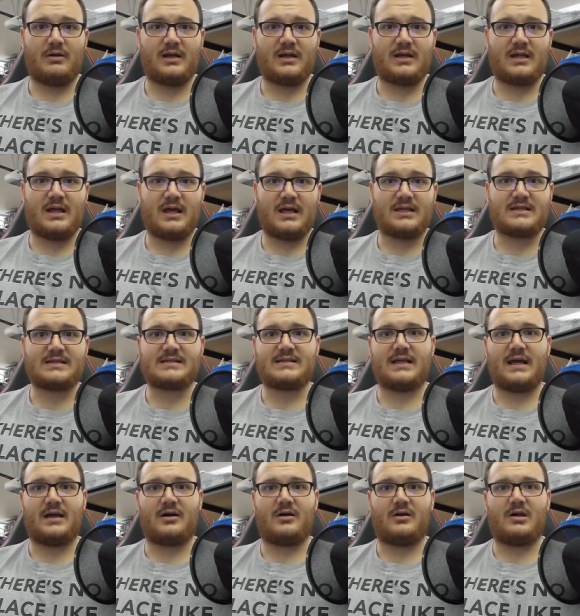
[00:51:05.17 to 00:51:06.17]
kits
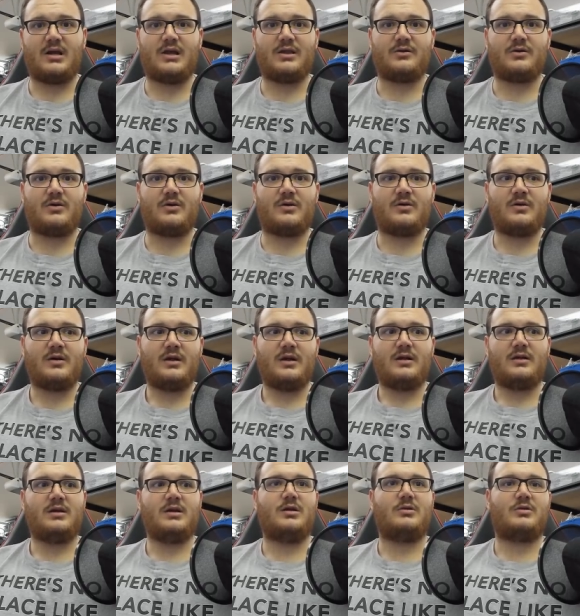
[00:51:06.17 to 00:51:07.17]
that are either,
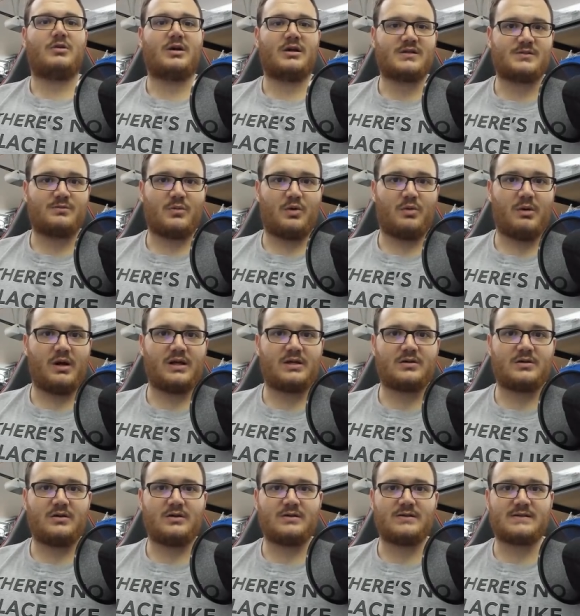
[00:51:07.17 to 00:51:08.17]
customer
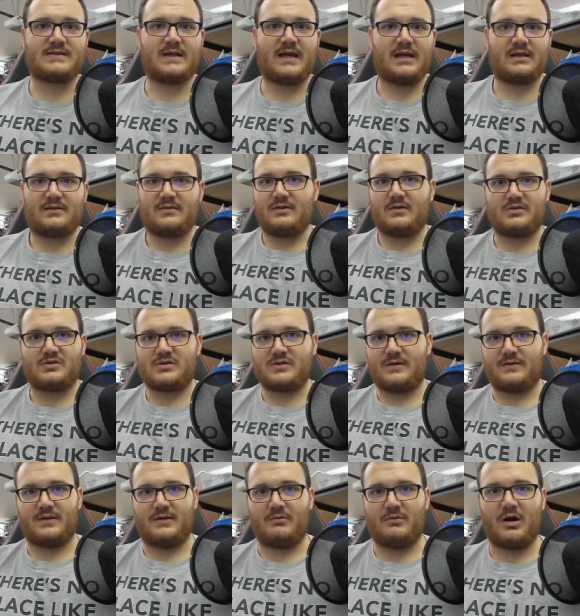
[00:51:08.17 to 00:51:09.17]
returns that there's
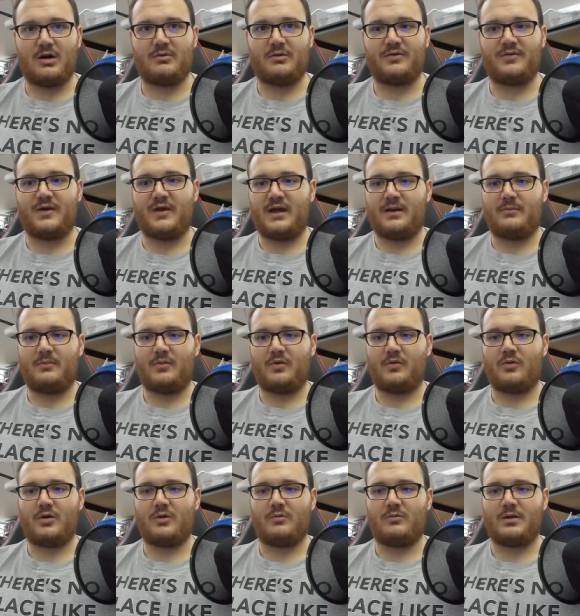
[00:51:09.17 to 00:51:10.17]
nothing wrong with them,
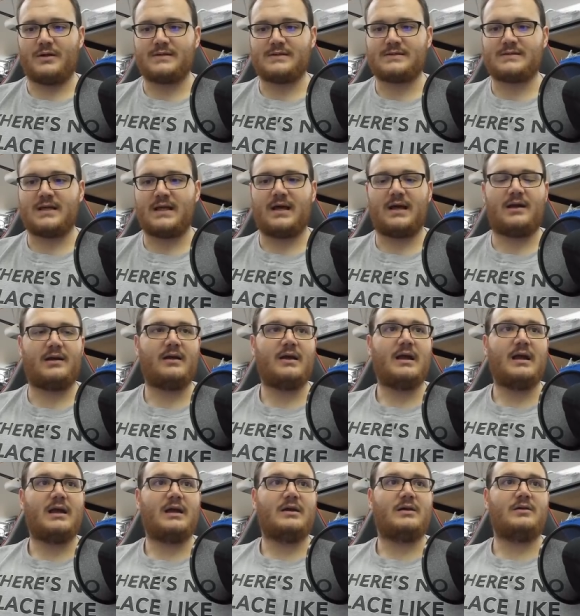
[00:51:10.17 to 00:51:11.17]
or ones that,
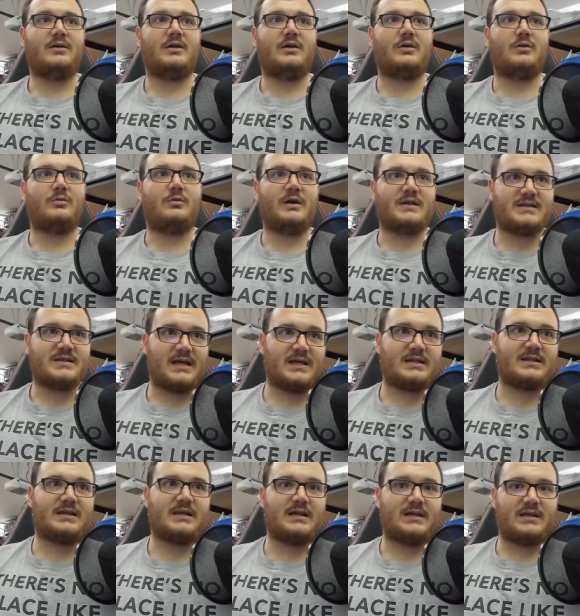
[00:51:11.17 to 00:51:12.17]
we take
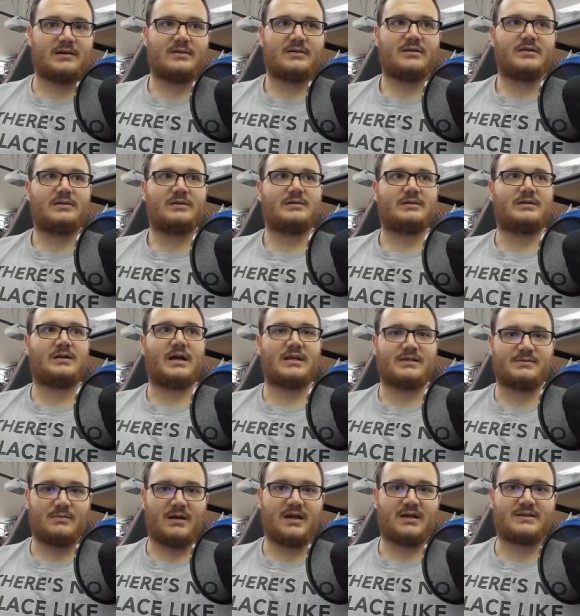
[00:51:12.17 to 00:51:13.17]
the
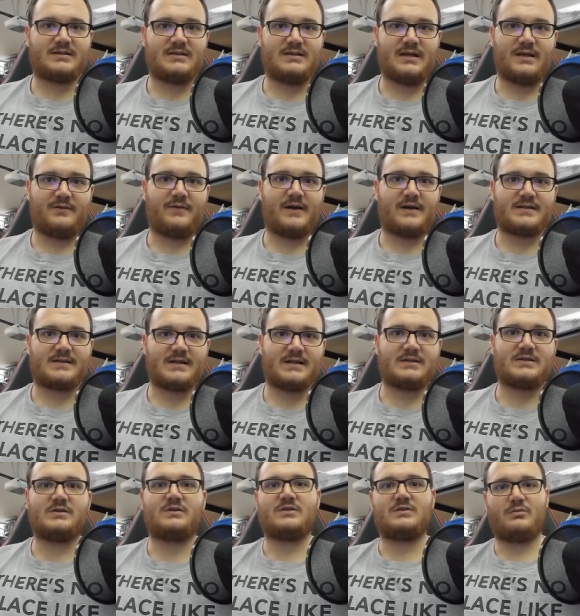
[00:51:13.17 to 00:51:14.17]
cosmetic defect
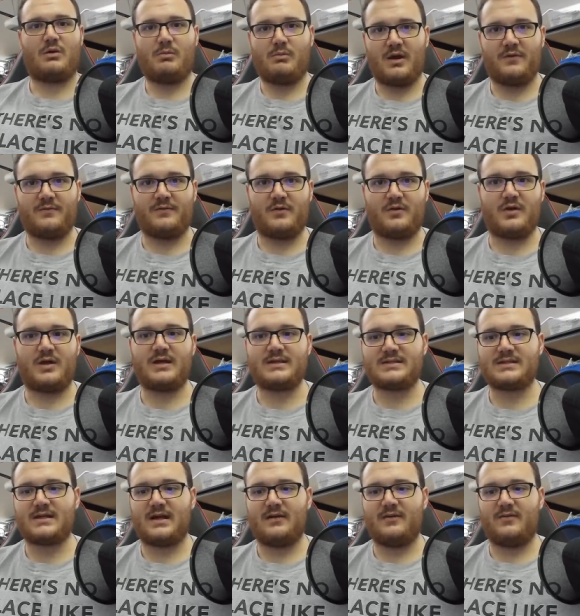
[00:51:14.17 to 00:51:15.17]
sensors and we make full kits
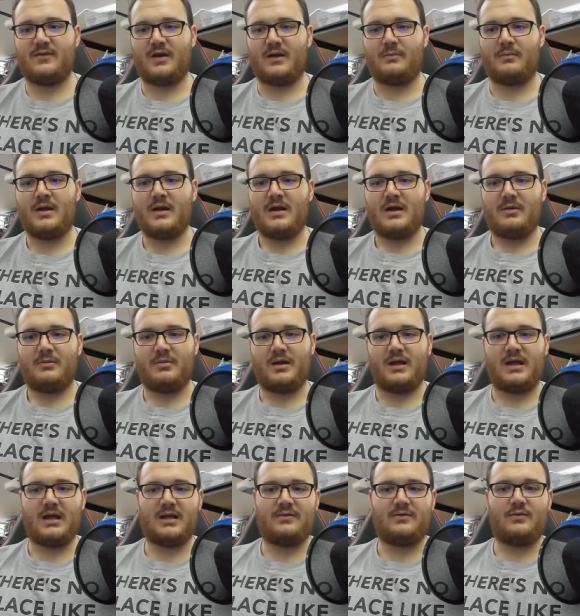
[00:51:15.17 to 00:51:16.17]
out of them. But
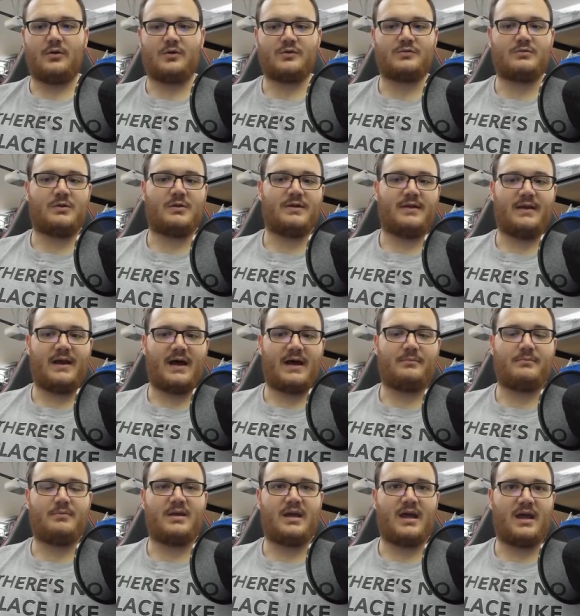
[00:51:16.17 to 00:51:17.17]
again, those will not be